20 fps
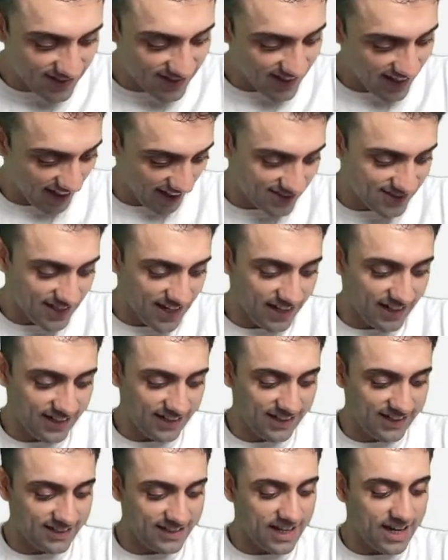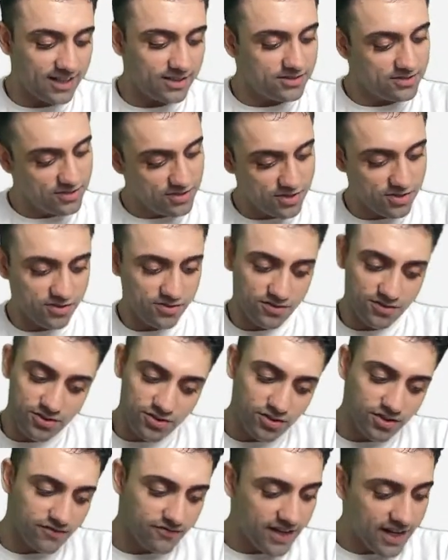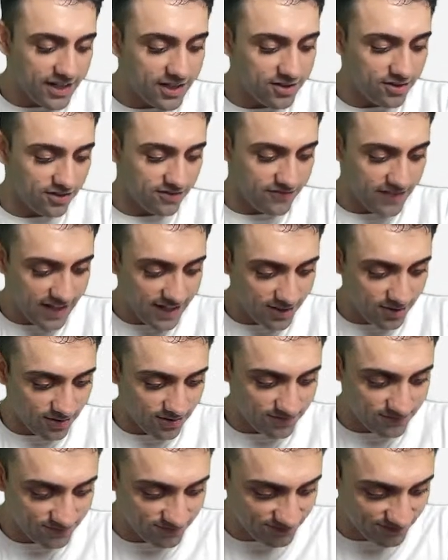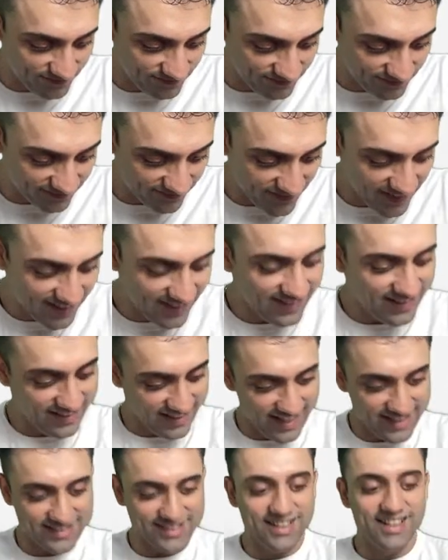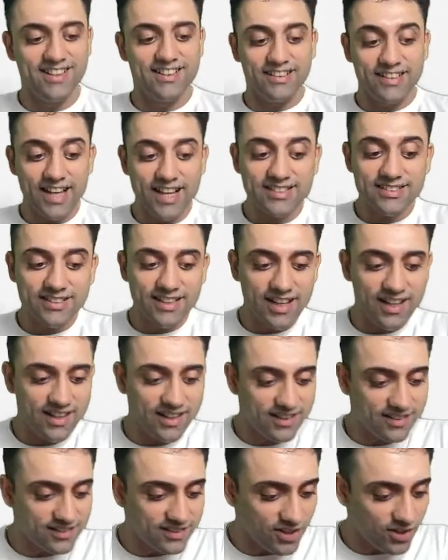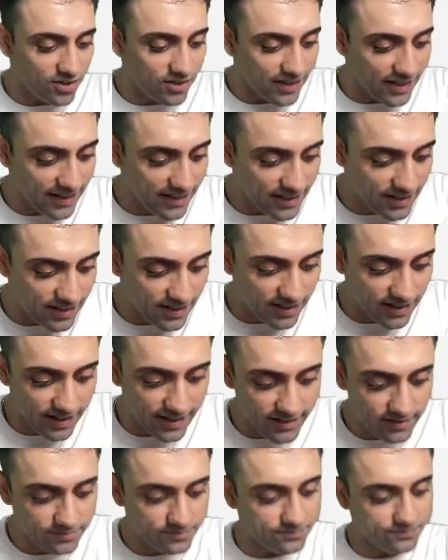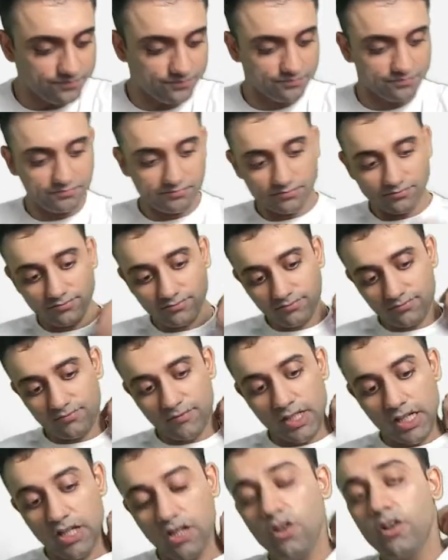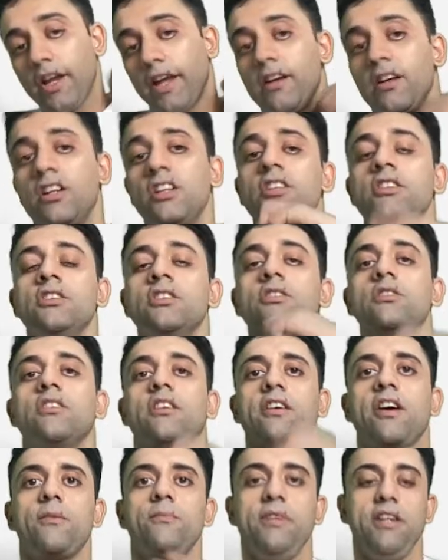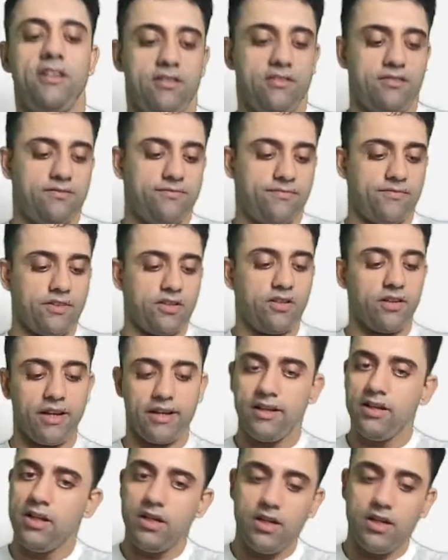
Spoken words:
Exactly. Yeah. Good. Very good. Very good. Yes. Yes, Karan. Okay. Okay. Okay. Garmi. Okay.